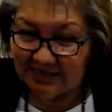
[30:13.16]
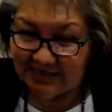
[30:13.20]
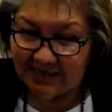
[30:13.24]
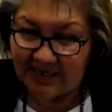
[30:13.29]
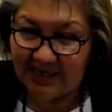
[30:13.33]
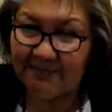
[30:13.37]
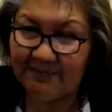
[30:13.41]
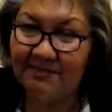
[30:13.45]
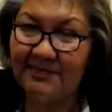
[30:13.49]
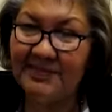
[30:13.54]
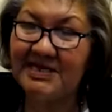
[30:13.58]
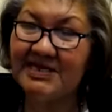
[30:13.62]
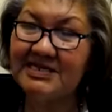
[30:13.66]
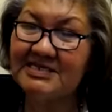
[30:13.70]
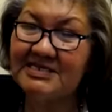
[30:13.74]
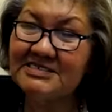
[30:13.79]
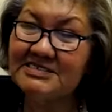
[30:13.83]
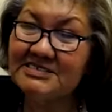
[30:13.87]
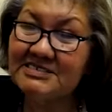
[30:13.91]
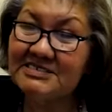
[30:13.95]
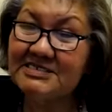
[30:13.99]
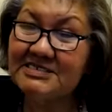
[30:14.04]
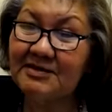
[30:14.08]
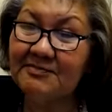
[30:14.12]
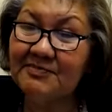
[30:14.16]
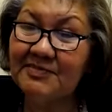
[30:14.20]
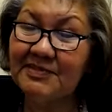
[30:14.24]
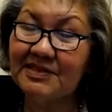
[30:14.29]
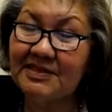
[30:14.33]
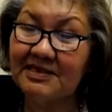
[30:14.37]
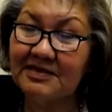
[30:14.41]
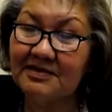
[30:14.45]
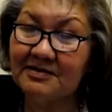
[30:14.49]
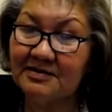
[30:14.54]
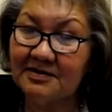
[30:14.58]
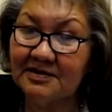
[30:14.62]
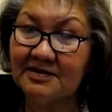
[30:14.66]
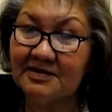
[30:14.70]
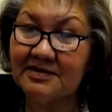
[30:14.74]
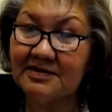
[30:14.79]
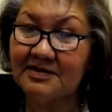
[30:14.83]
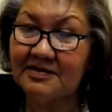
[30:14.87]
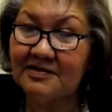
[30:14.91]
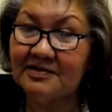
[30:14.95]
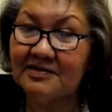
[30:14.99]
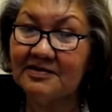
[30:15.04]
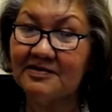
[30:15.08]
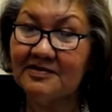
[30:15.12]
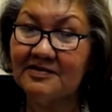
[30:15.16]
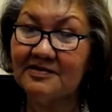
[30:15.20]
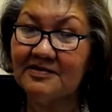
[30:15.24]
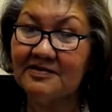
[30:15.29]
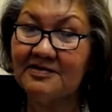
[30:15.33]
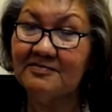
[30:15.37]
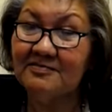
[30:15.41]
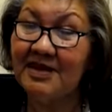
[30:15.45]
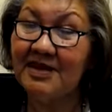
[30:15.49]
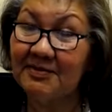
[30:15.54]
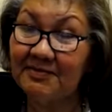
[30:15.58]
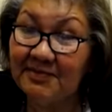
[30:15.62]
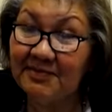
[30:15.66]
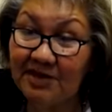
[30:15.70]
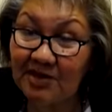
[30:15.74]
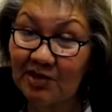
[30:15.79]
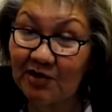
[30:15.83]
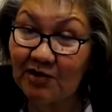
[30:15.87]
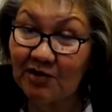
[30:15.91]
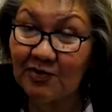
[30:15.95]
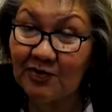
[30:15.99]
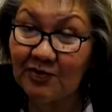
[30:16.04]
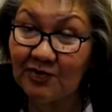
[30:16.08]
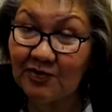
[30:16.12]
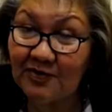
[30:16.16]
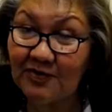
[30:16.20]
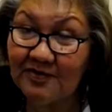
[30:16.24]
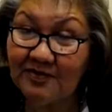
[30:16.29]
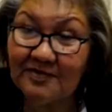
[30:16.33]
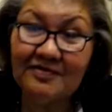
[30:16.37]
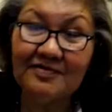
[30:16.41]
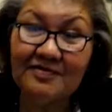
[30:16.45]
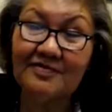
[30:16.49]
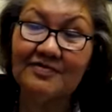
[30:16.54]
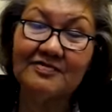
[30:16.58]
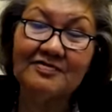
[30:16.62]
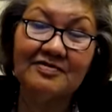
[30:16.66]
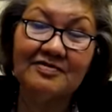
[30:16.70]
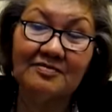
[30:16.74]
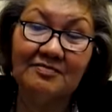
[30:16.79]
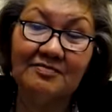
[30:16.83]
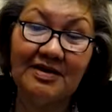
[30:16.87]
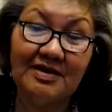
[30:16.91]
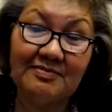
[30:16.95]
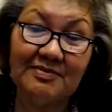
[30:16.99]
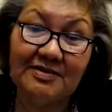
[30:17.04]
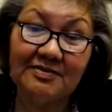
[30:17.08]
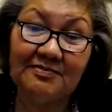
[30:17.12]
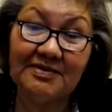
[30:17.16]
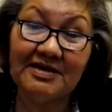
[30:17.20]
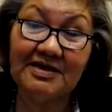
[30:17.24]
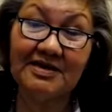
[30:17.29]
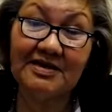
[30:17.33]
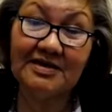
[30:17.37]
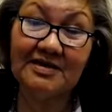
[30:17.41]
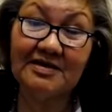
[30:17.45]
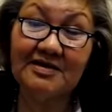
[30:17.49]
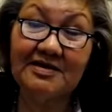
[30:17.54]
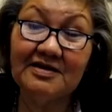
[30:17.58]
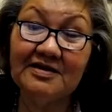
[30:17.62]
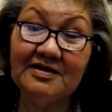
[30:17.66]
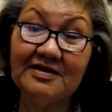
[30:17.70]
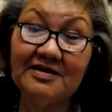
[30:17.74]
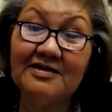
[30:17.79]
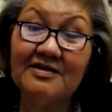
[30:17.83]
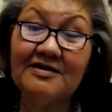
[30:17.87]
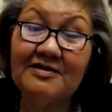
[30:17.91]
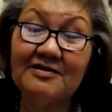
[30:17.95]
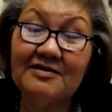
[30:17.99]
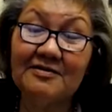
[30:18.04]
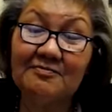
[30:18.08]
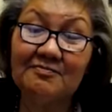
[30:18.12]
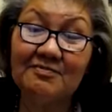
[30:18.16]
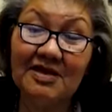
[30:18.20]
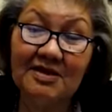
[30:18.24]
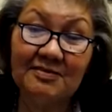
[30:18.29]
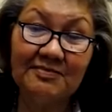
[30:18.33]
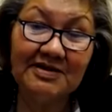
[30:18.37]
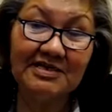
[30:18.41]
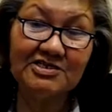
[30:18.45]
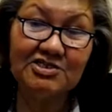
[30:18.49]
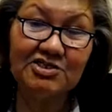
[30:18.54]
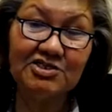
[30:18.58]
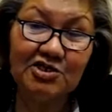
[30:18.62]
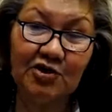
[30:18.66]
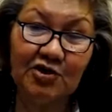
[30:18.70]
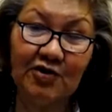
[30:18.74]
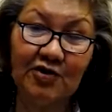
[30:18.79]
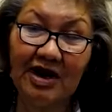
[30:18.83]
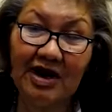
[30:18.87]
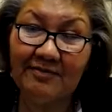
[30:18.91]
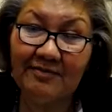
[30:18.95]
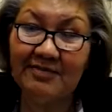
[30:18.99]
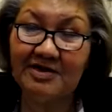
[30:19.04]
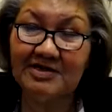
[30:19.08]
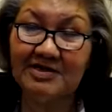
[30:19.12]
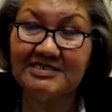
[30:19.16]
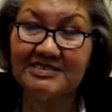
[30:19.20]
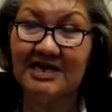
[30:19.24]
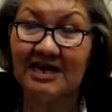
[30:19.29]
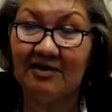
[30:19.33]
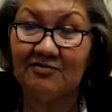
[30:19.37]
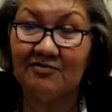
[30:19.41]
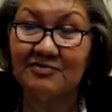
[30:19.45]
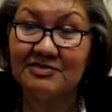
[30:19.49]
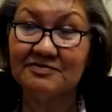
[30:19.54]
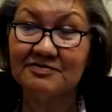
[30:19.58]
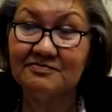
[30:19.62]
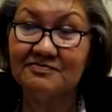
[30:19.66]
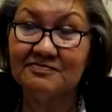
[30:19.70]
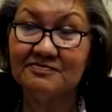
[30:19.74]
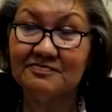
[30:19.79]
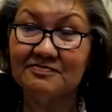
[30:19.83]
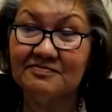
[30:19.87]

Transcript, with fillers: that means something to maybe you, to maybe me. Maybe it's your grandma's house.